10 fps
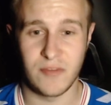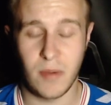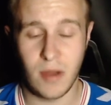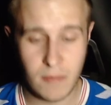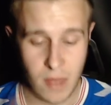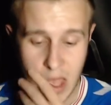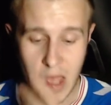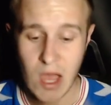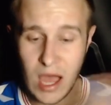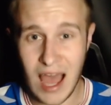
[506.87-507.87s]
But
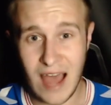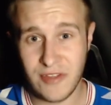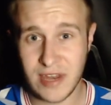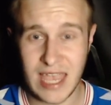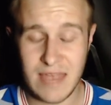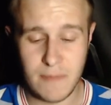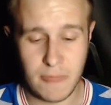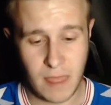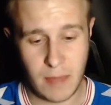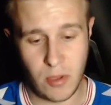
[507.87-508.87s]
after the
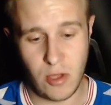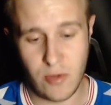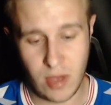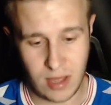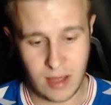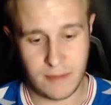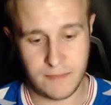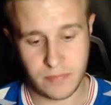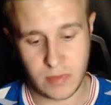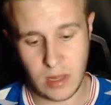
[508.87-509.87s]
game, I put out
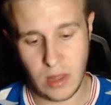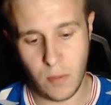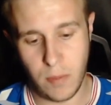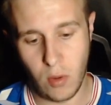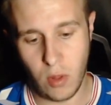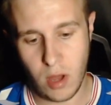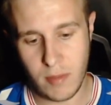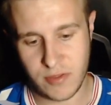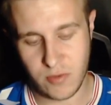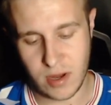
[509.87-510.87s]
a little poll
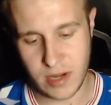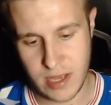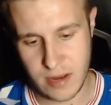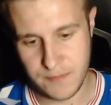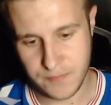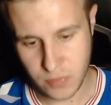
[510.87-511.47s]
on my Twitter here.